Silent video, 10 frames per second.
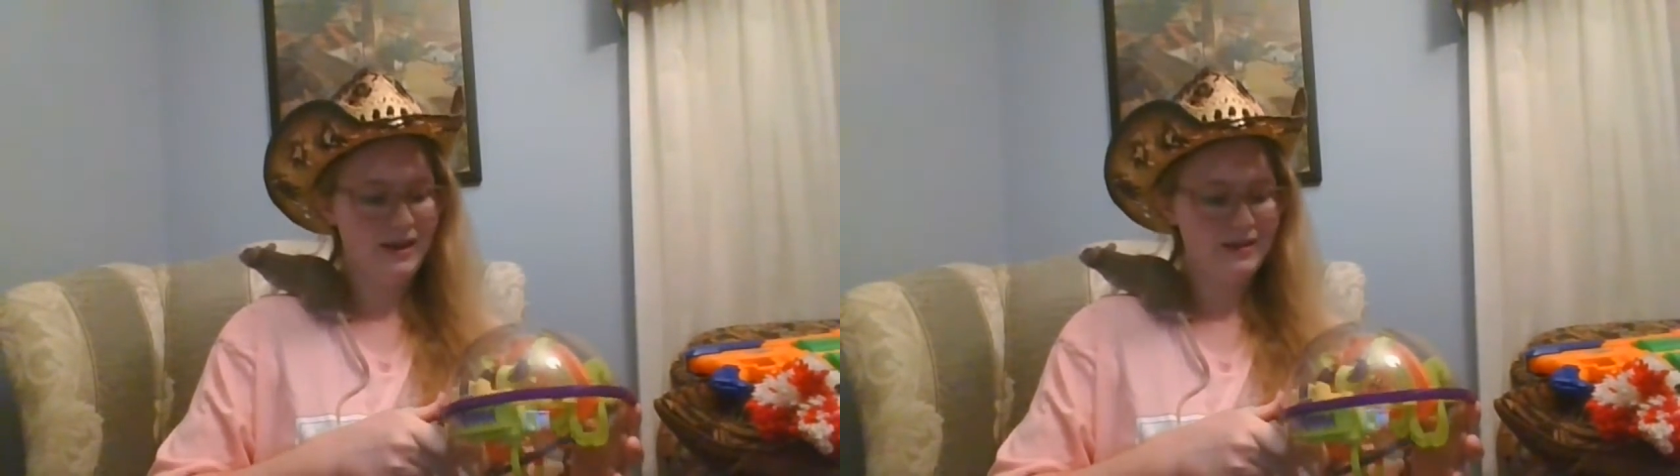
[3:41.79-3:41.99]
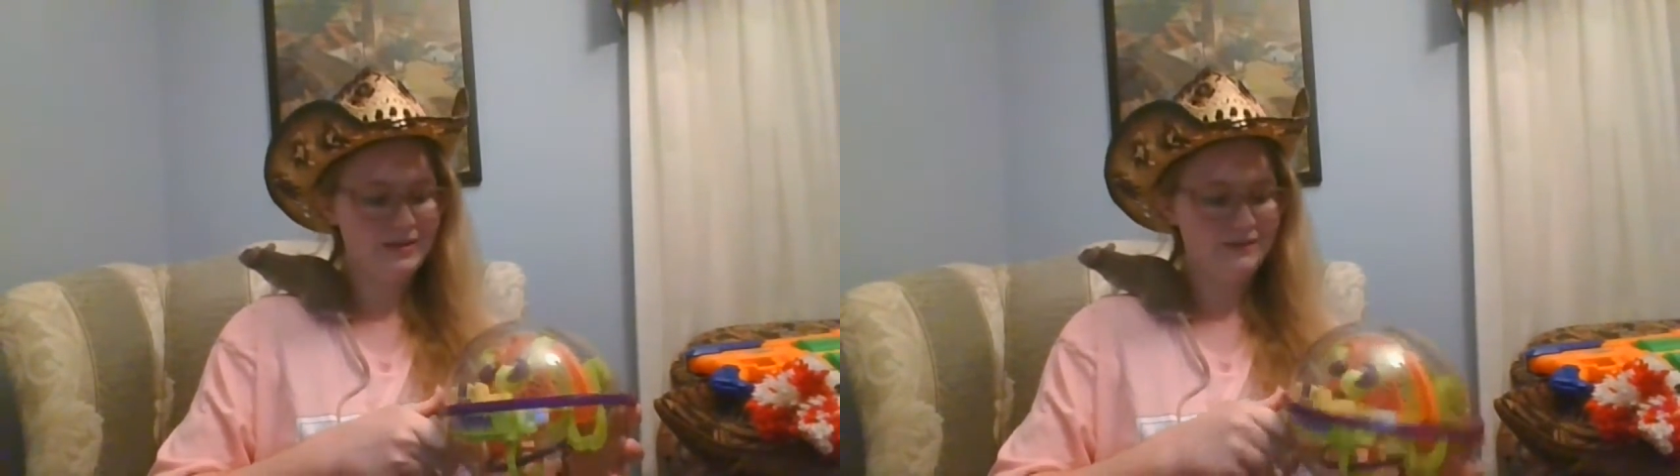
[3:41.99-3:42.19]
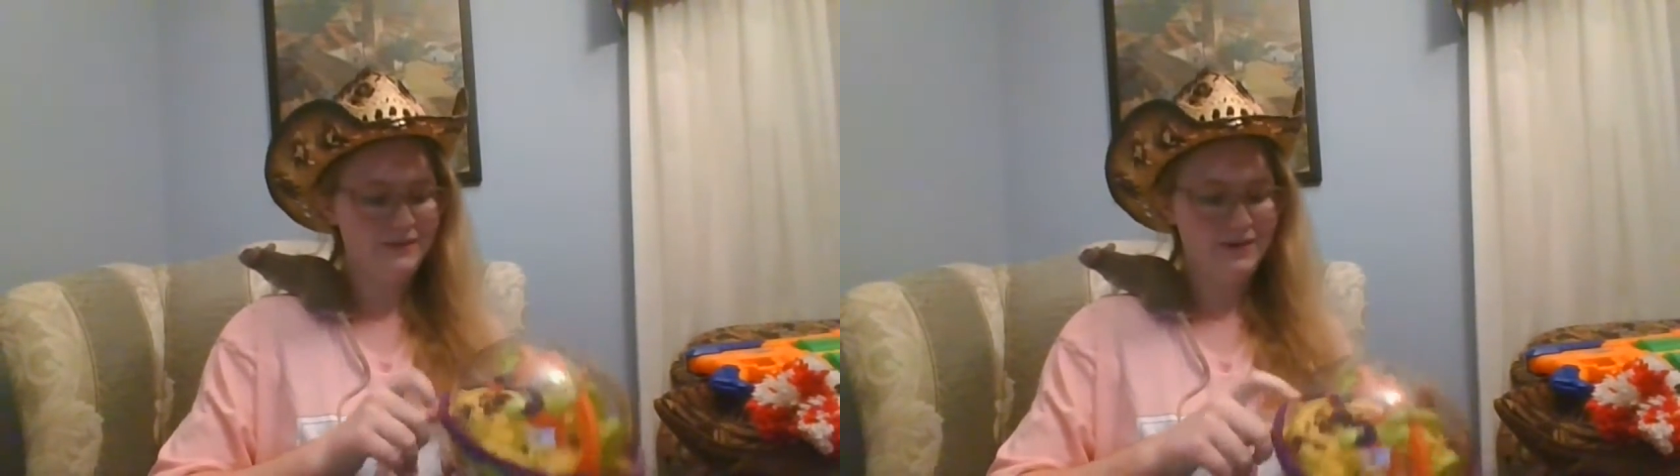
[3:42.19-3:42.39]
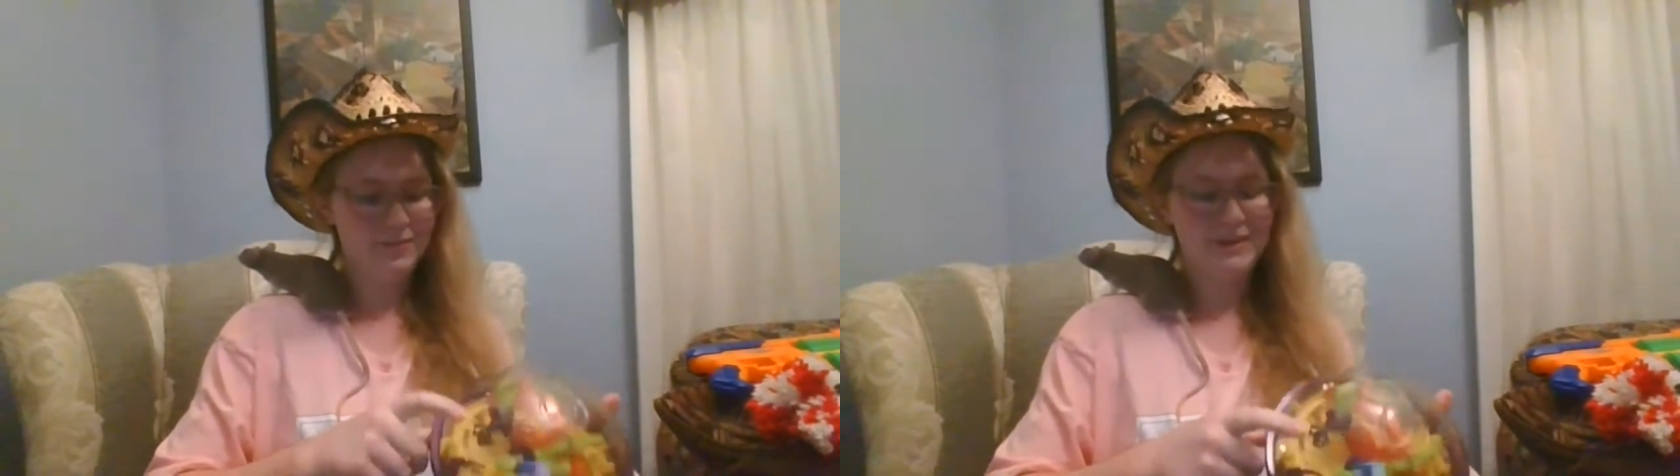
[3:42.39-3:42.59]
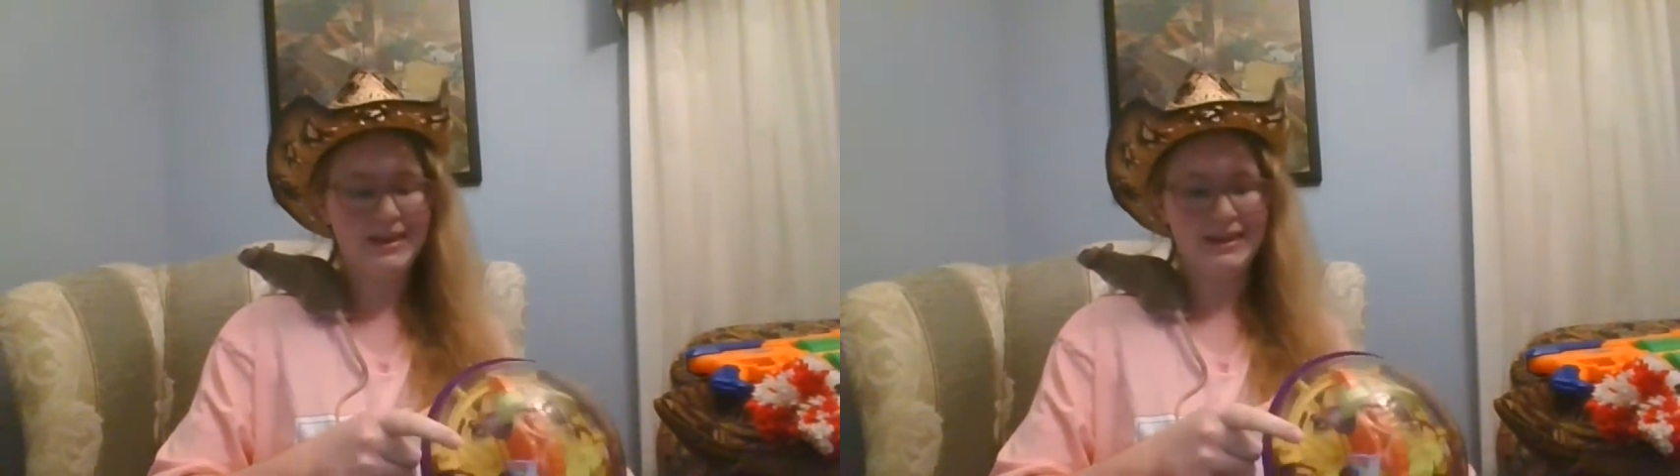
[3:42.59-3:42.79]
at the
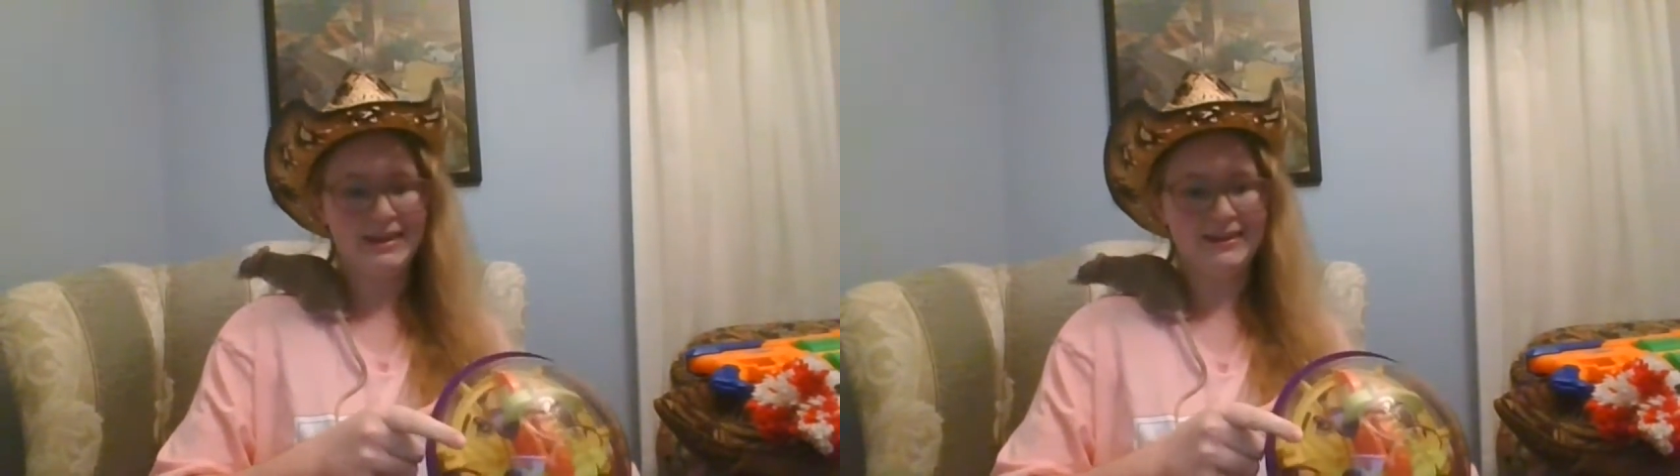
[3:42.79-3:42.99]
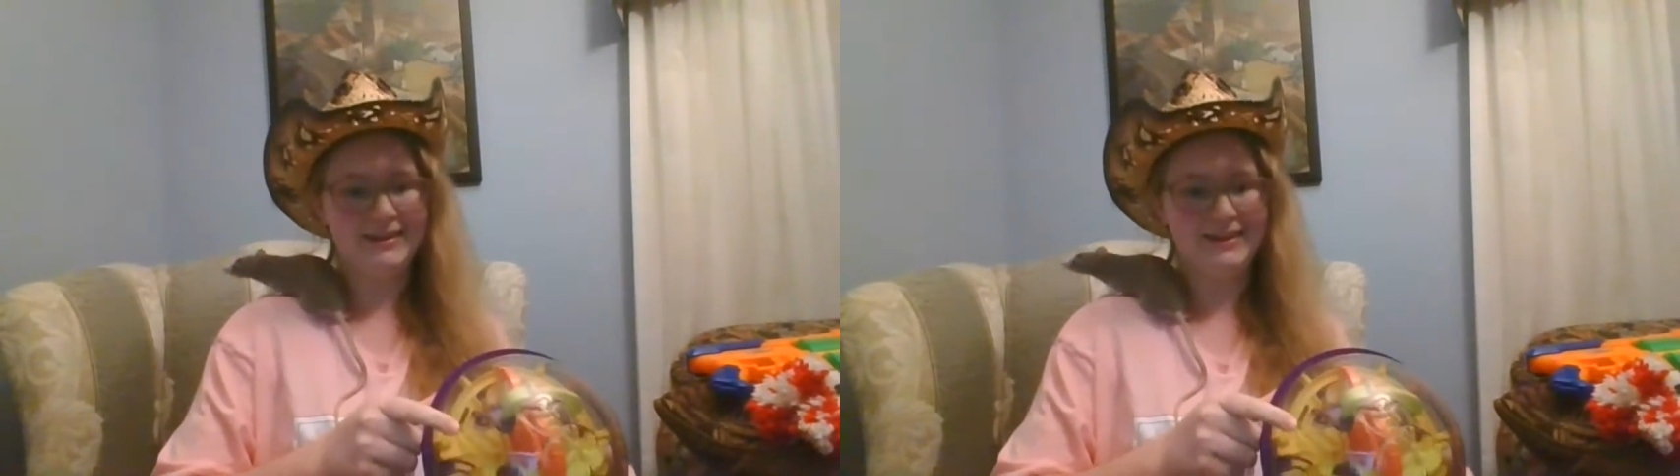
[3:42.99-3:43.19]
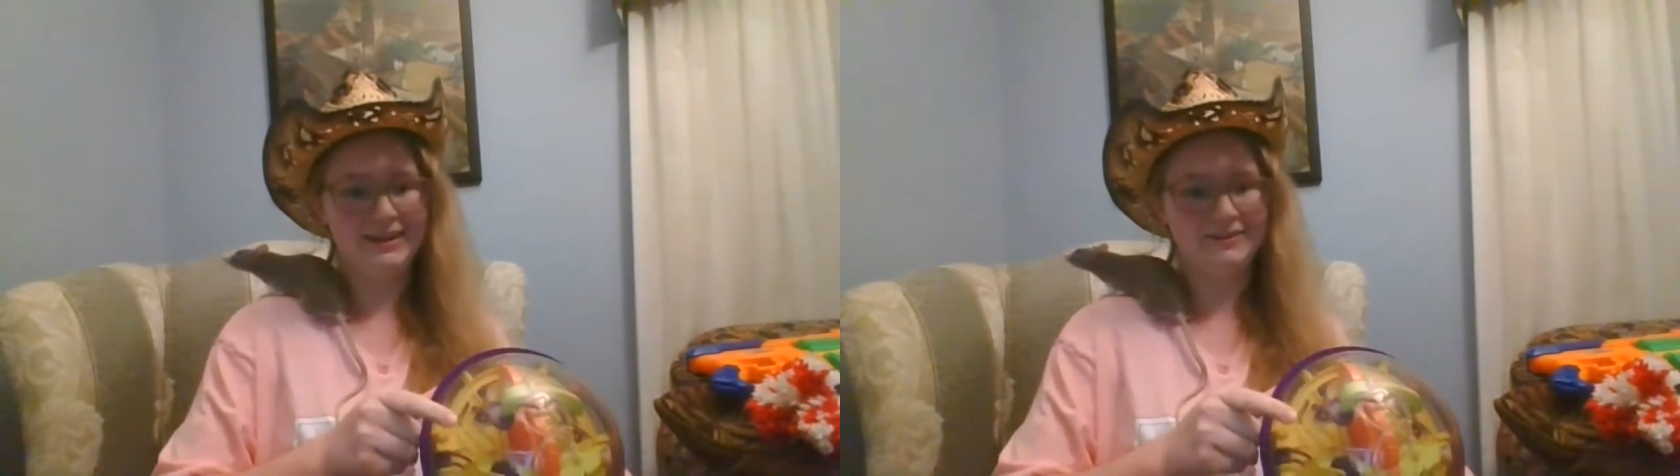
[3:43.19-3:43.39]
very beginning